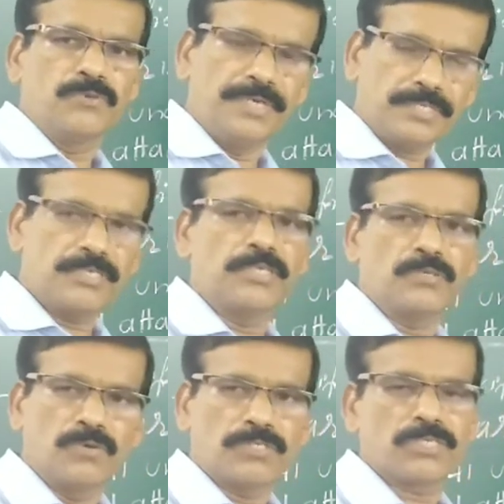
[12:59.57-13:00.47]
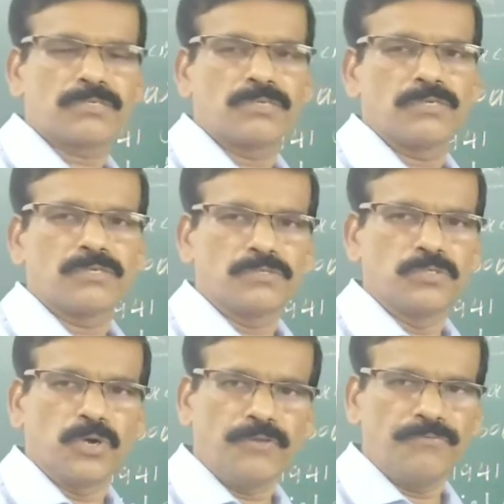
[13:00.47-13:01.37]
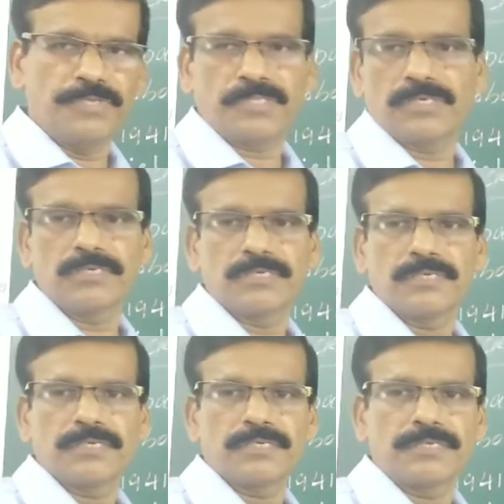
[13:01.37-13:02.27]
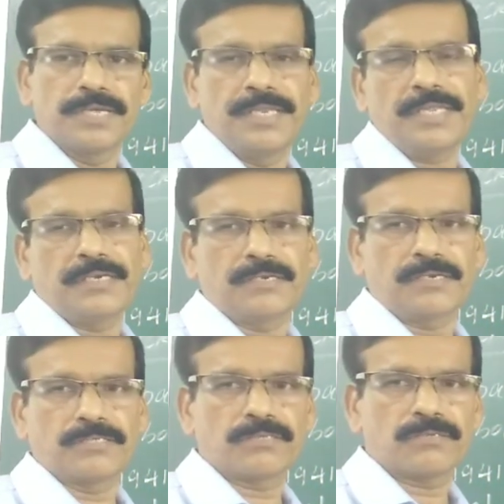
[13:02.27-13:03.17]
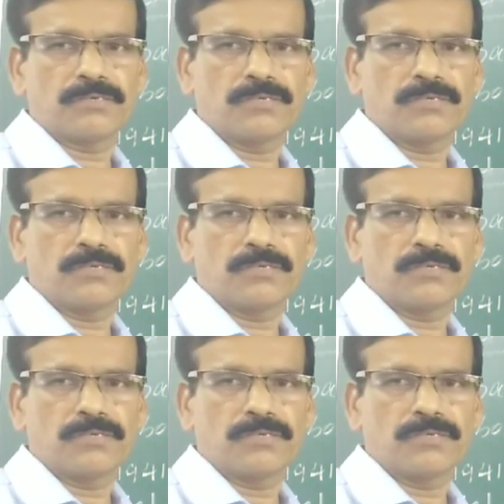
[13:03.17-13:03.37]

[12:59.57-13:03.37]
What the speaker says: USA did not join with any countries,